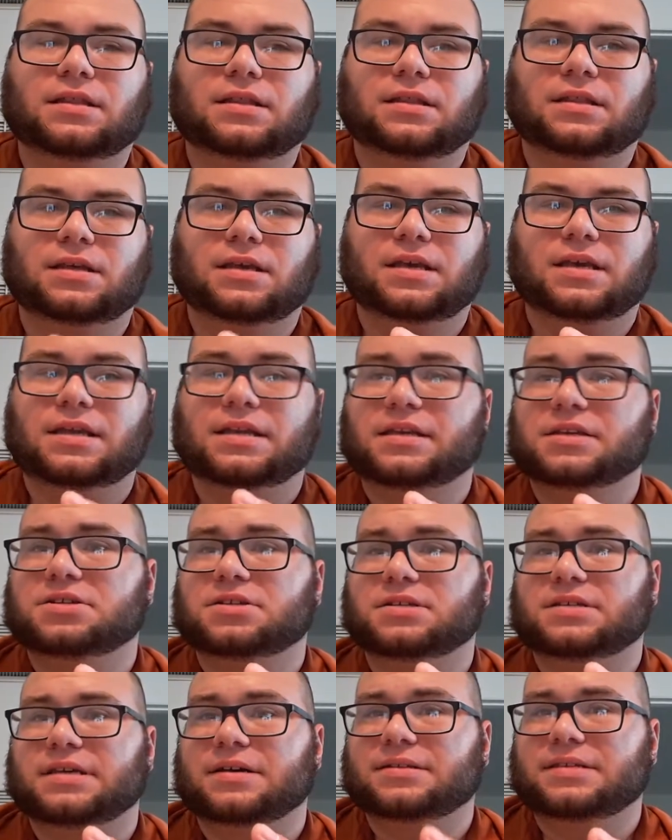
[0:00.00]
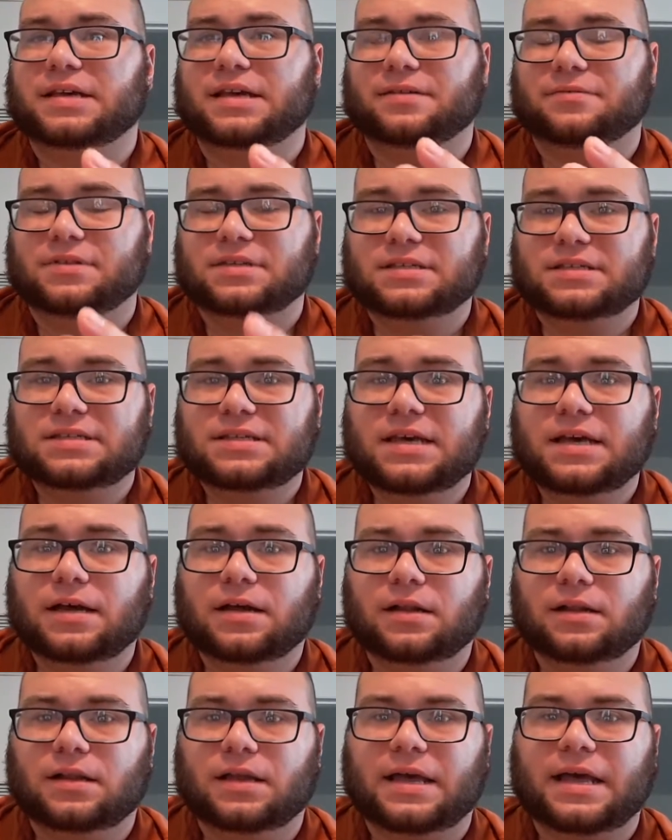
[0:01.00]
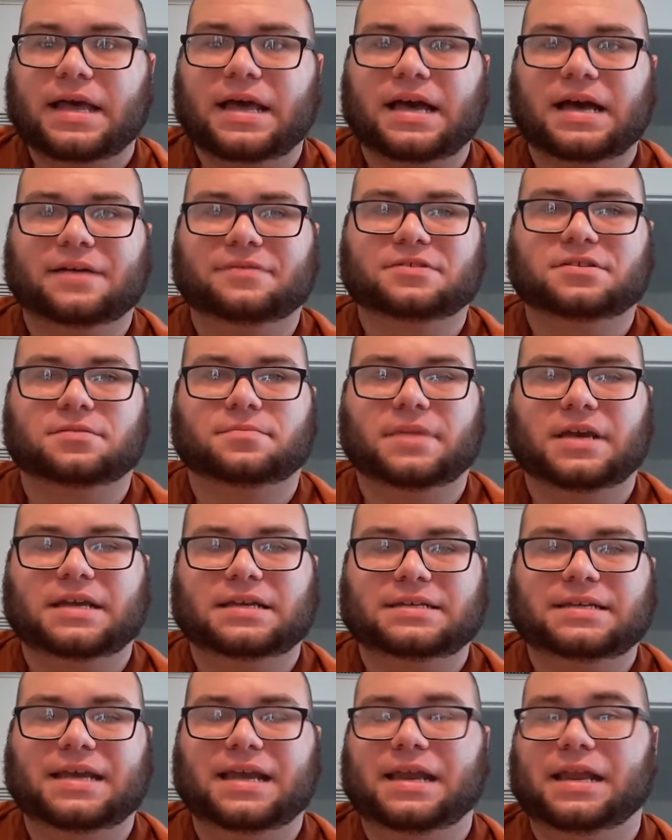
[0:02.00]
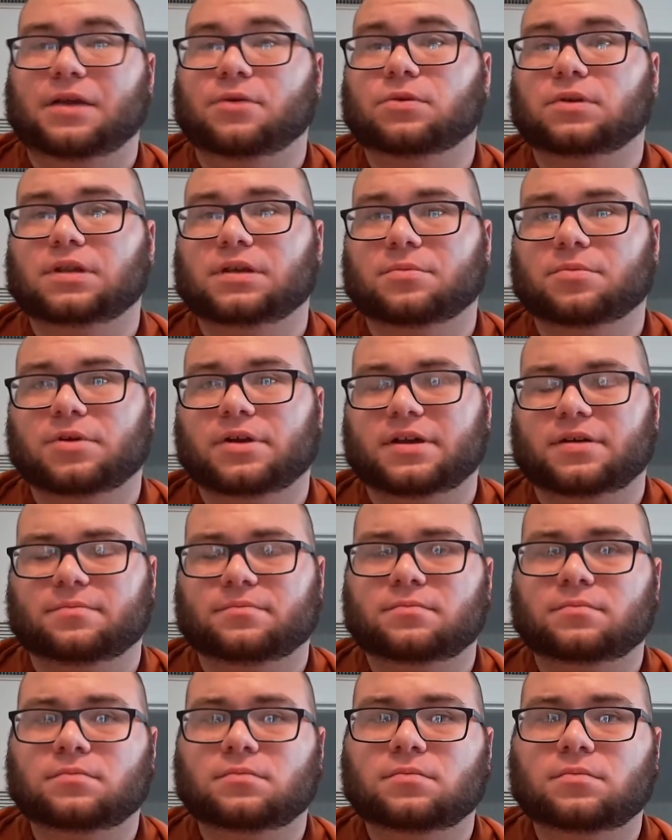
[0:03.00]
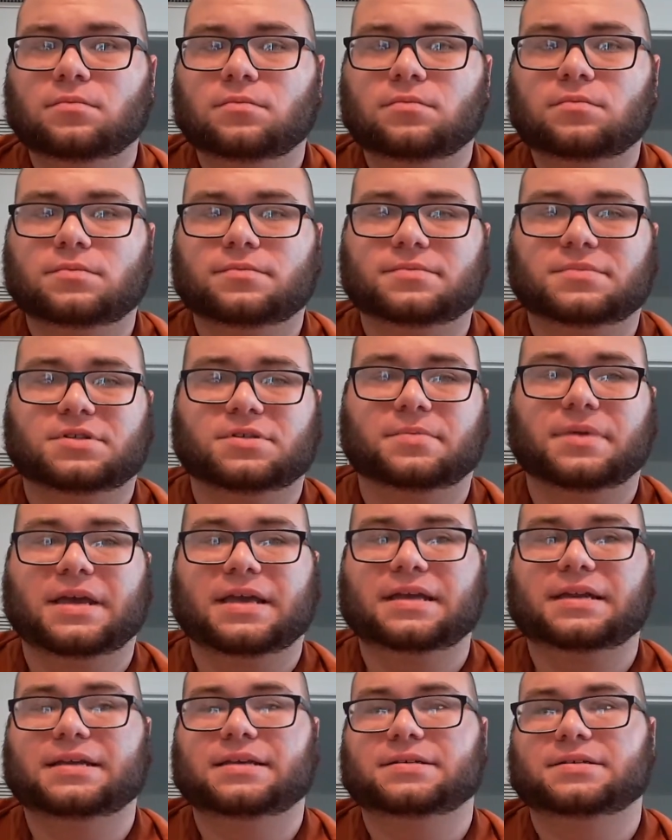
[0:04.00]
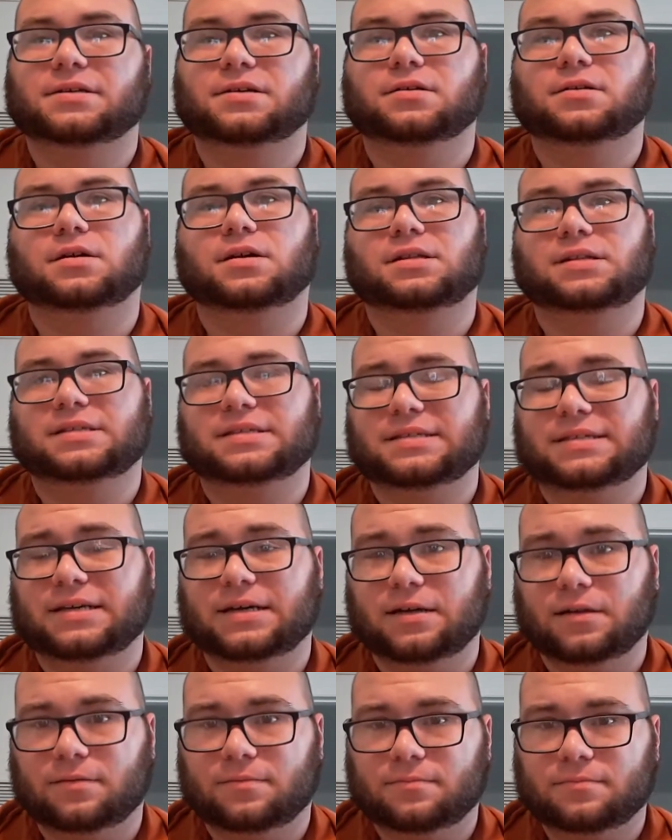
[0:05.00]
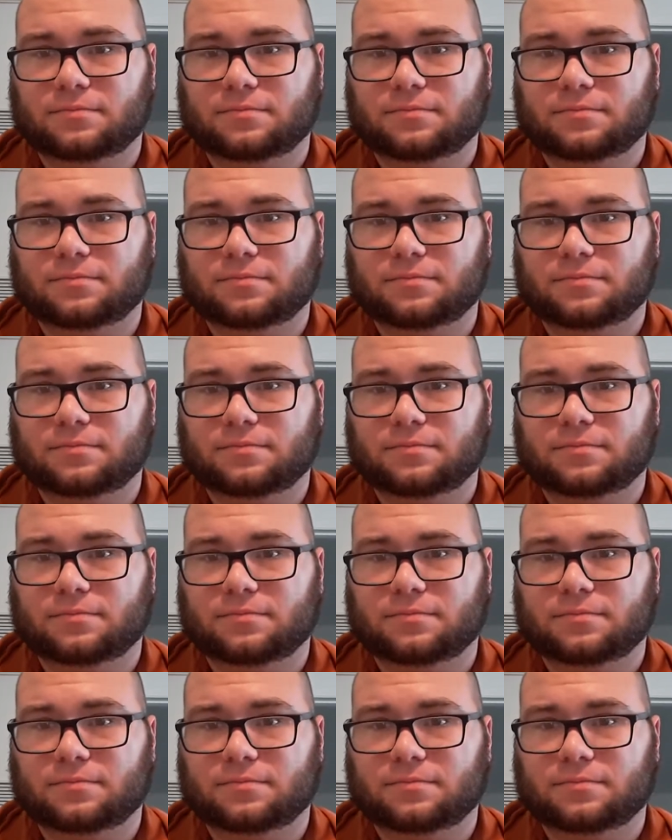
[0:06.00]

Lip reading: the conditions outside of the cell have to maintain equilibrium to make it easier on the cell.